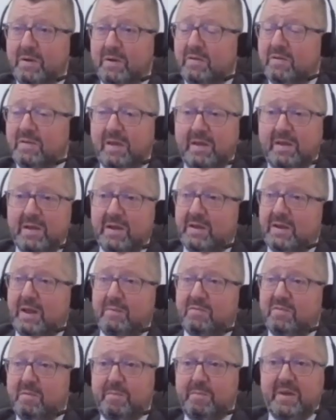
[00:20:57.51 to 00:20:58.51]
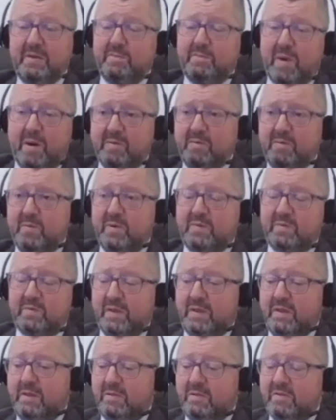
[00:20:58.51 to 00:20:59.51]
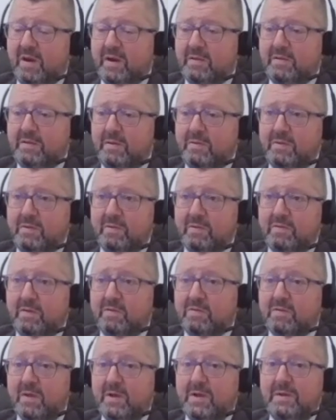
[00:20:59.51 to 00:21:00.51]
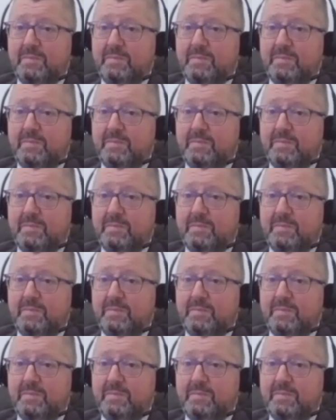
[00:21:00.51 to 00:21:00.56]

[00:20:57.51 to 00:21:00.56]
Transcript: because that was the big problem with the credit unions, is